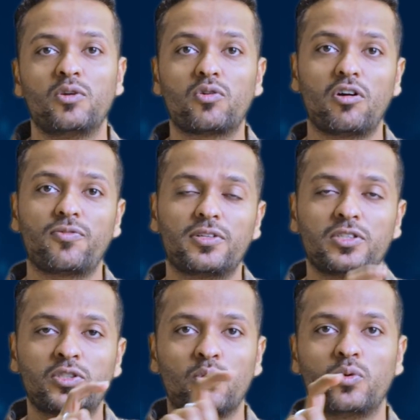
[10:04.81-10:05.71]
Look out for
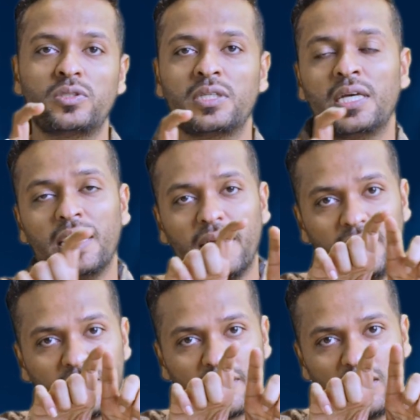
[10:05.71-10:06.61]
the zones
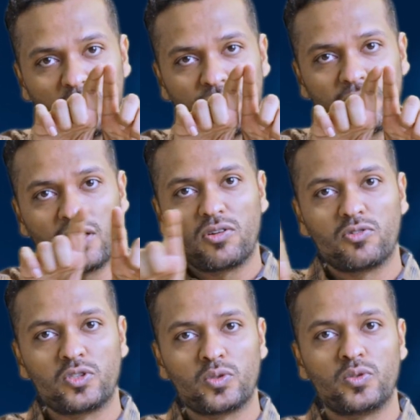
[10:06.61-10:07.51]
and try to figure out
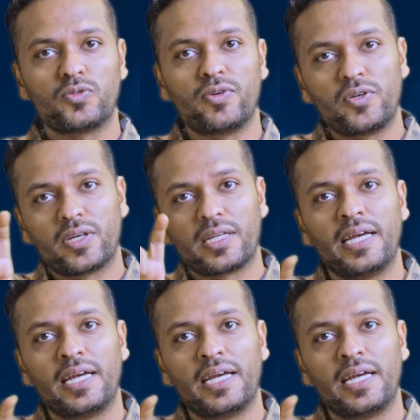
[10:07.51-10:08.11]
those zones where you can